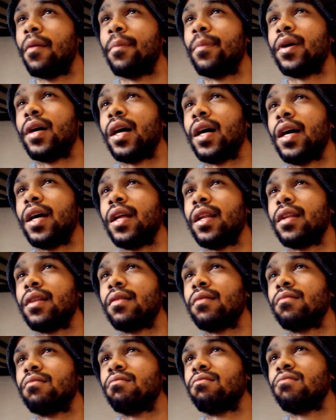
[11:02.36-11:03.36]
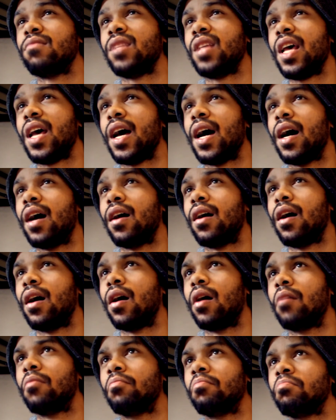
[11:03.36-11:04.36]
But yeah,
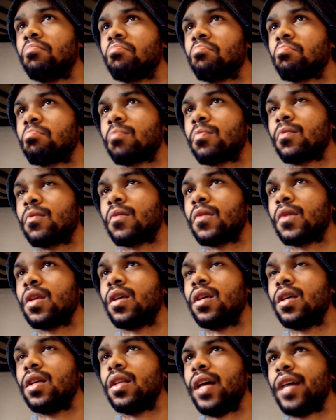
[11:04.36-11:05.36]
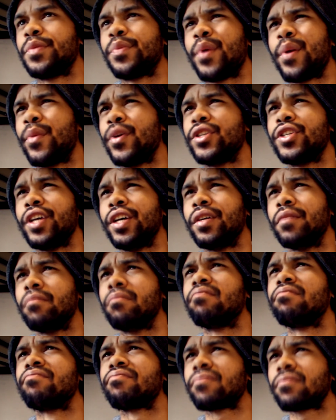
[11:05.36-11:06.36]
that's pretty much it.
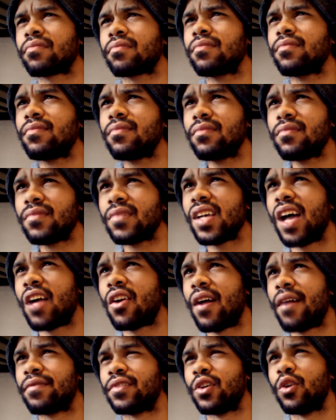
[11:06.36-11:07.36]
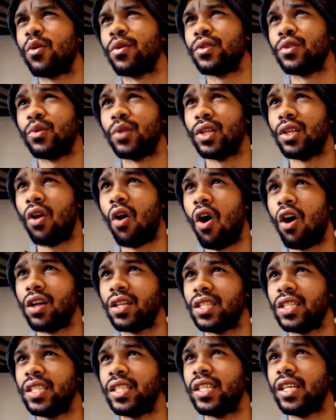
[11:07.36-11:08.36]
I don't have to go into a long
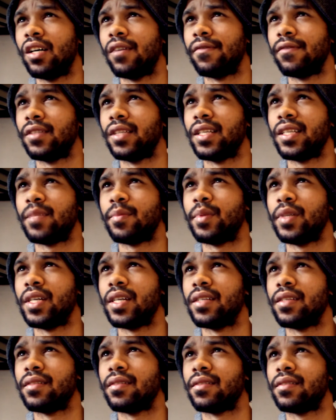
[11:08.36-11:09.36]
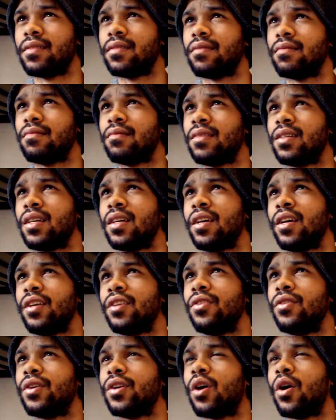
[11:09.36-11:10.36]
detail for this because
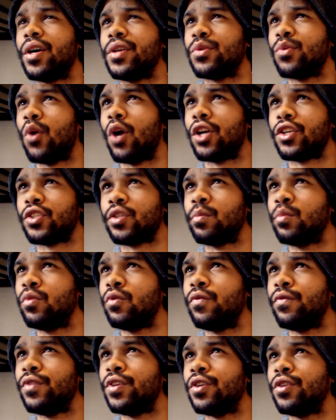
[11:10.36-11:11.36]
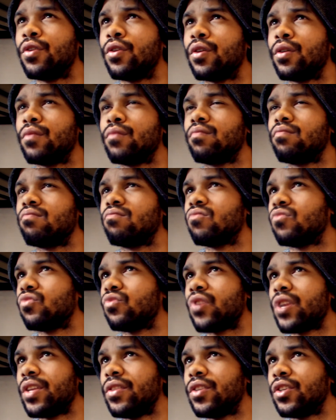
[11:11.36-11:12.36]
you could always watch the movie or
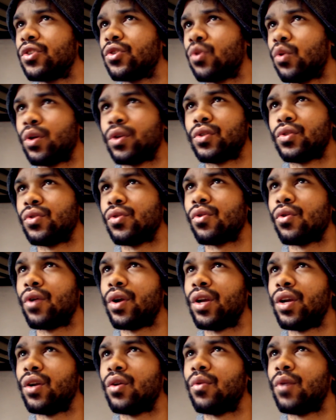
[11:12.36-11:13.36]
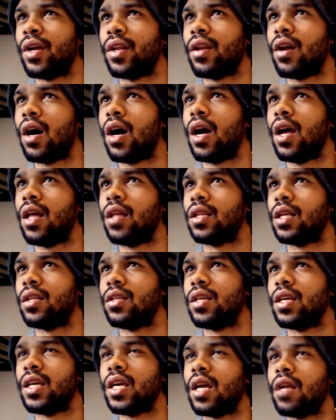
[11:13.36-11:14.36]
read the short story or whatnot, and then
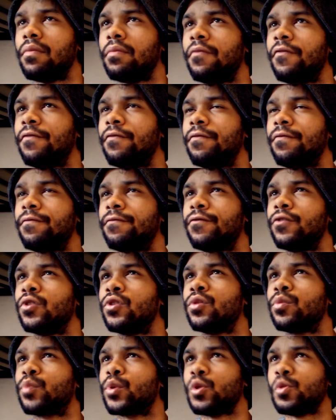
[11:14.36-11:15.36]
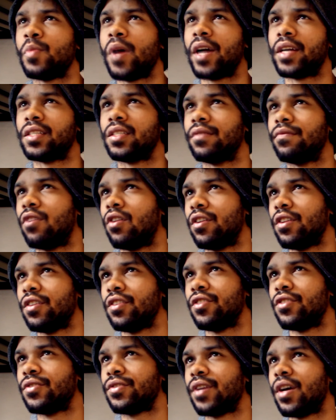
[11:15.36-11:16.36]
you get a full perspective on it
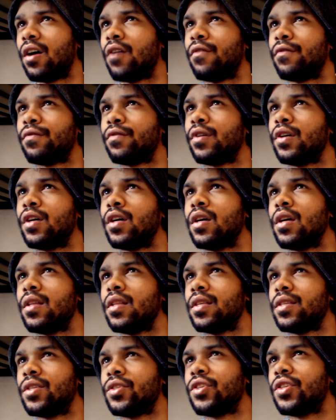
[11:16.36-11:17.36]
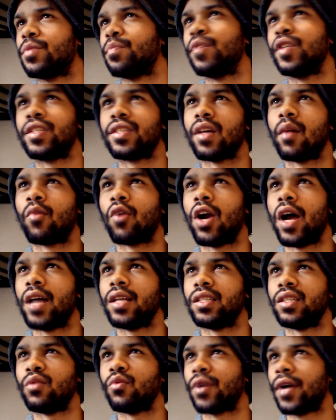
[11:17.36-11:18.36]
yourself. This is just me
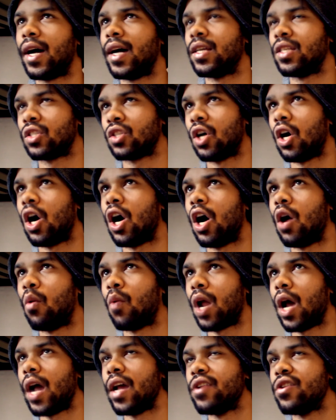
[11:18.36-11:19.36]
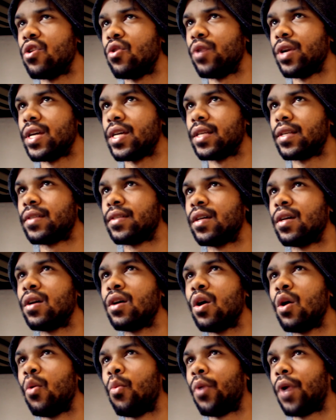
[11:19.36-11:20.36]
summarizing what I saw, what I noticed,
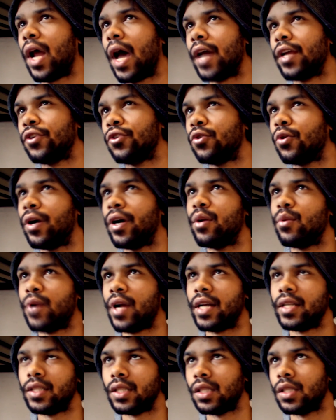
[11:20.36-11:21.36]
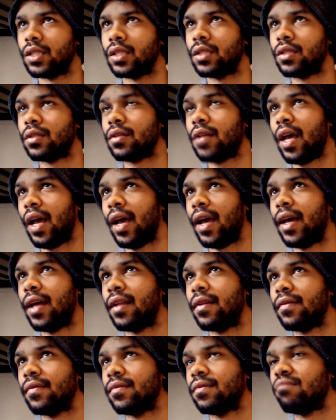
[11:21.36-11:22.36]
what I enjoyed, what I didn't,
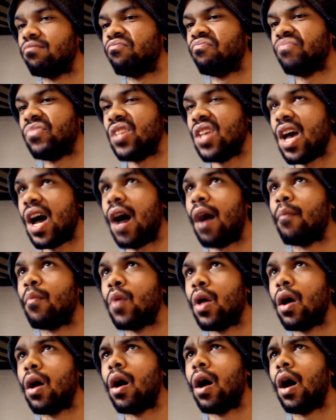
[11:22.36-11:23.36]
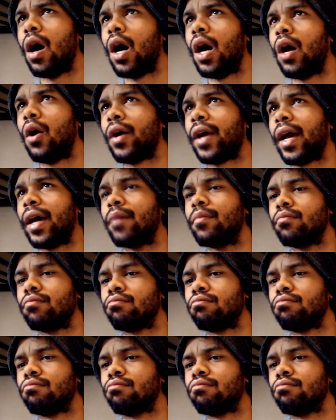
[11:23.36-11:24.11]
and yeah. Okay.